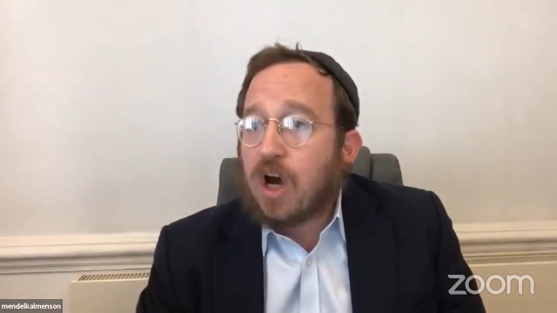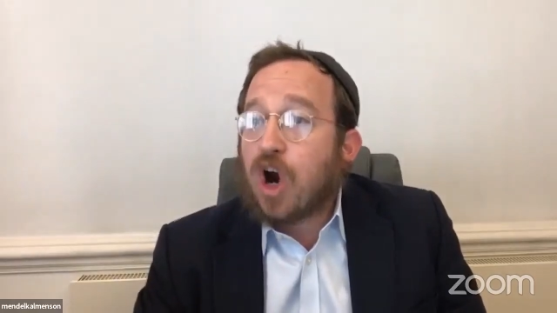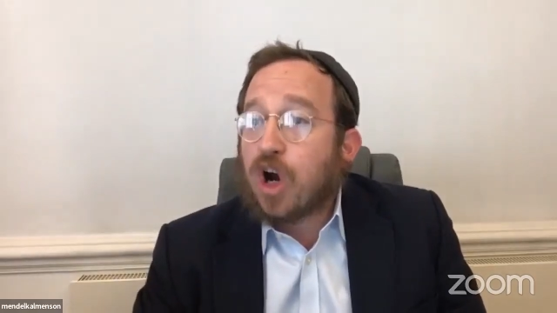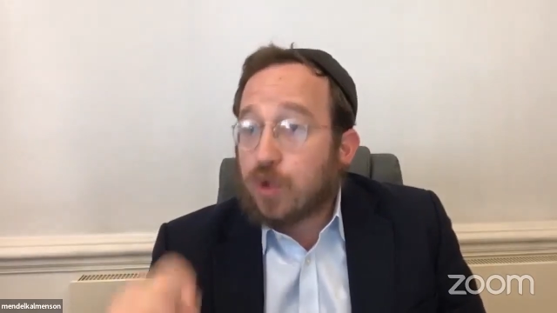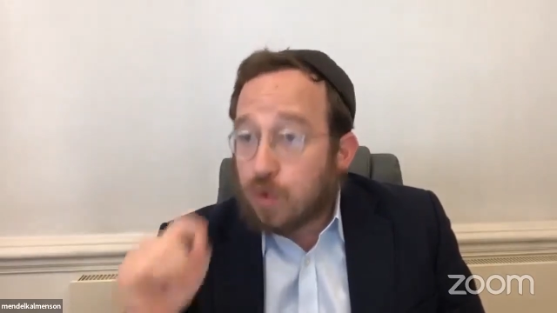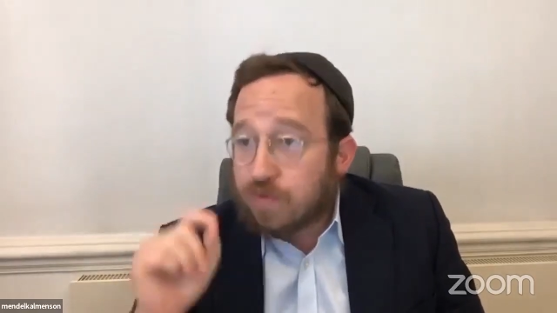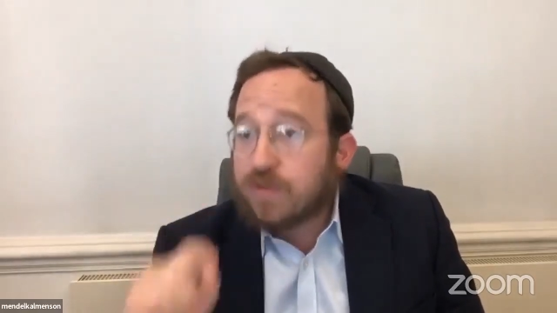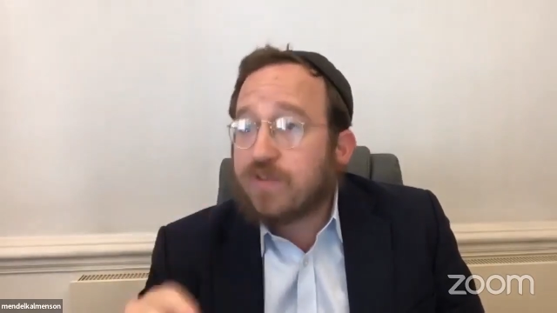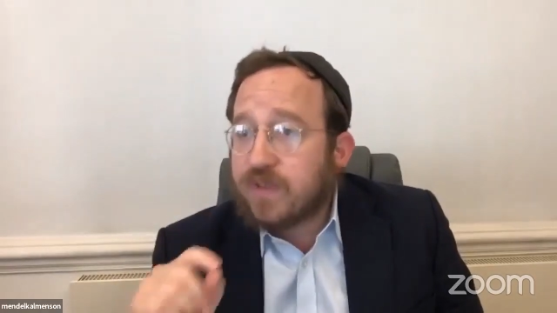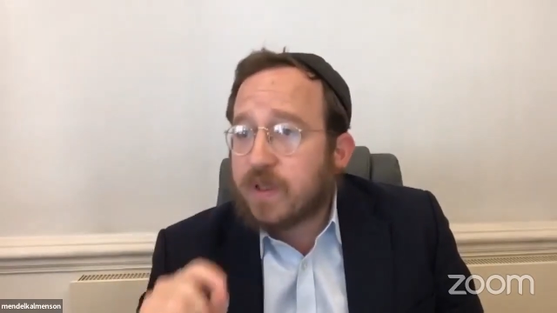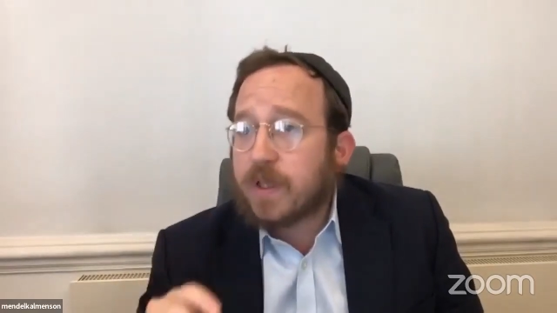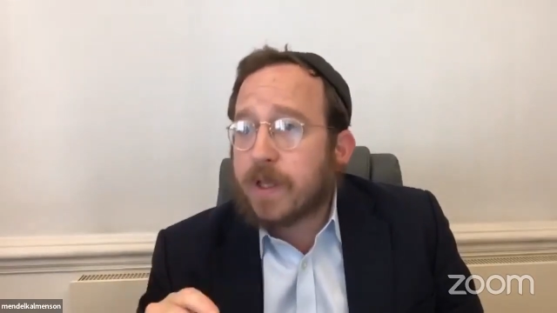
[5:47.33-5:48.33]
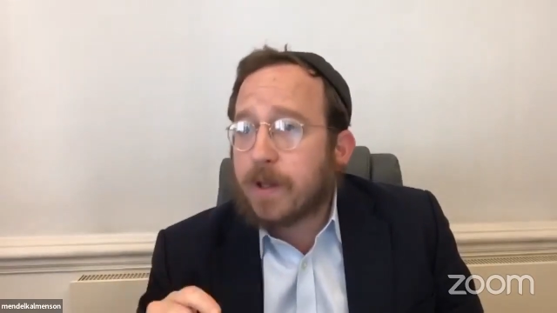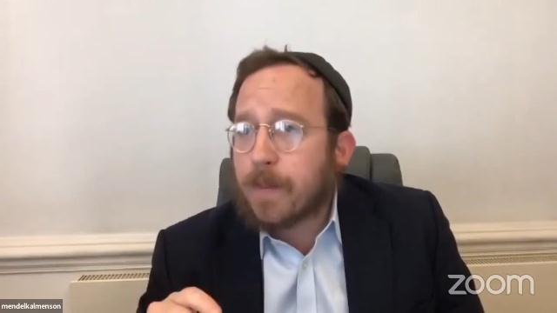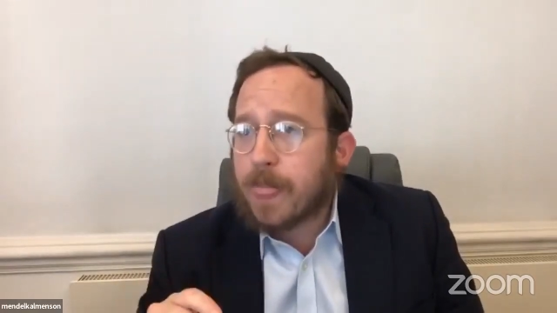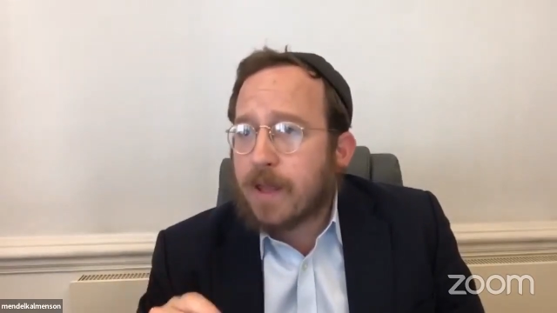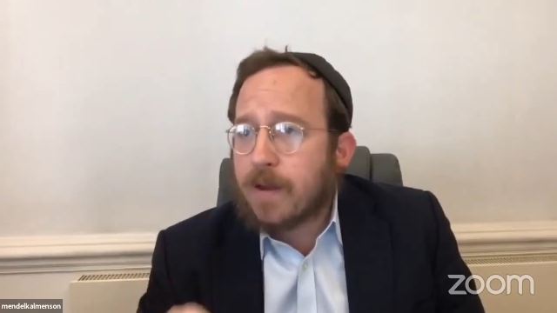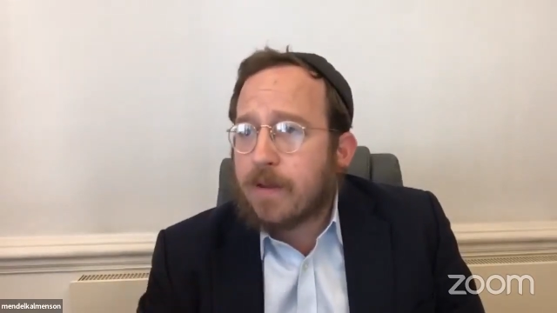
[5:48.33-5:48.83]
are you fulfilling
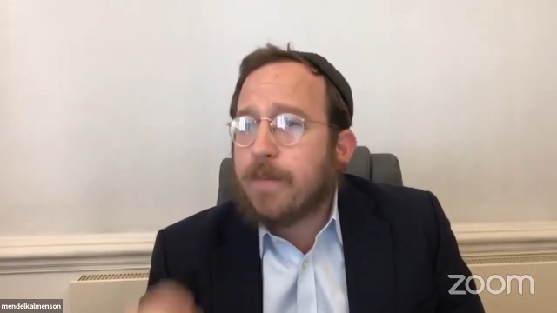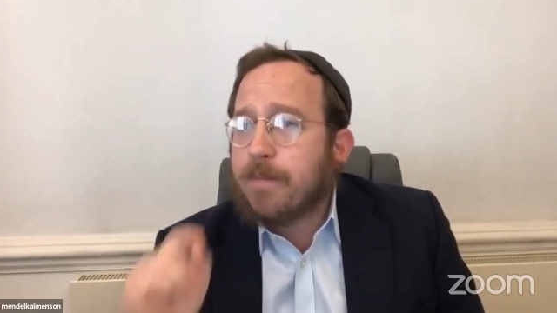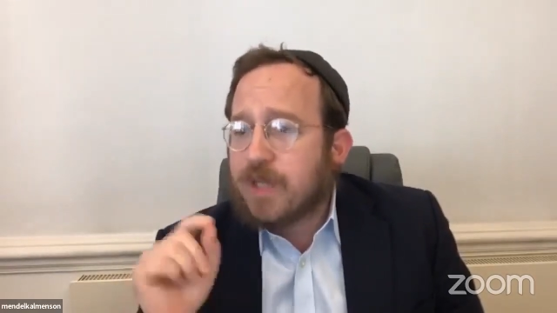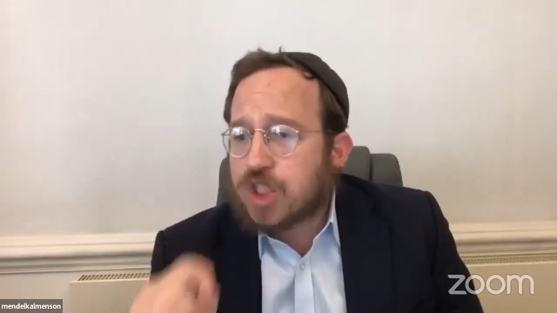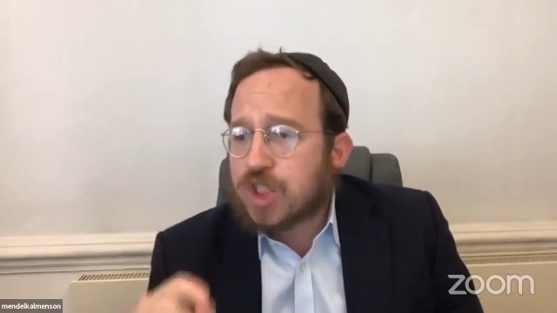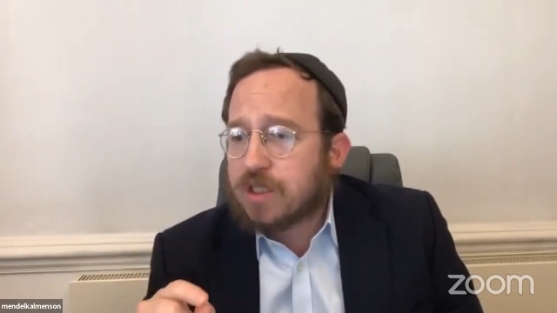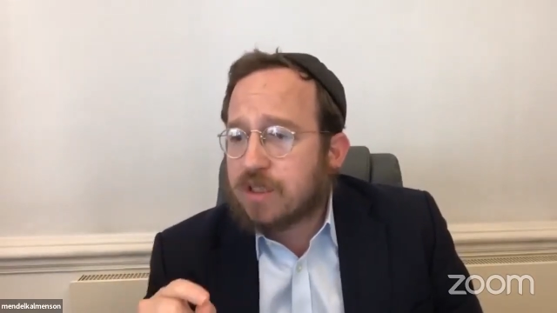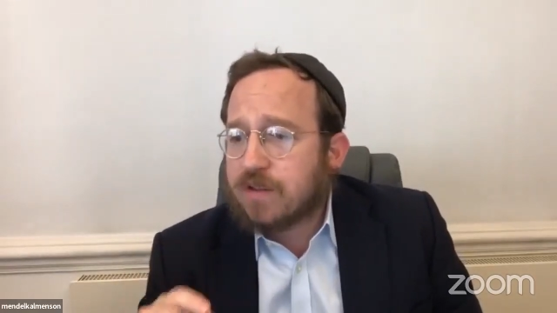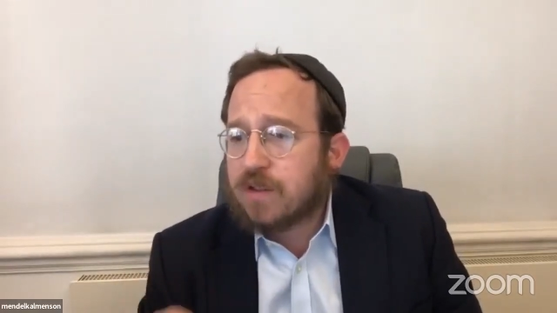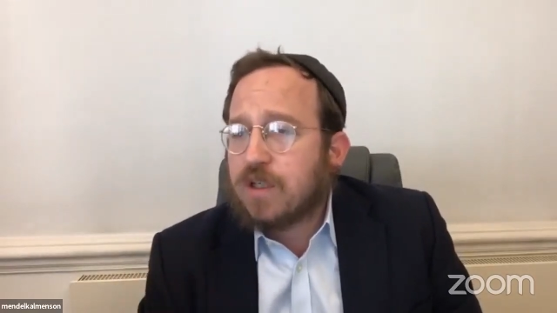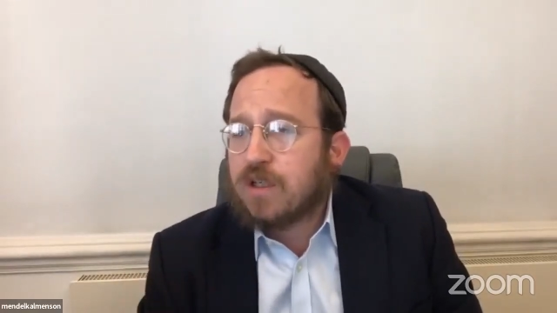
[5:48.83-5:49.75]
the mission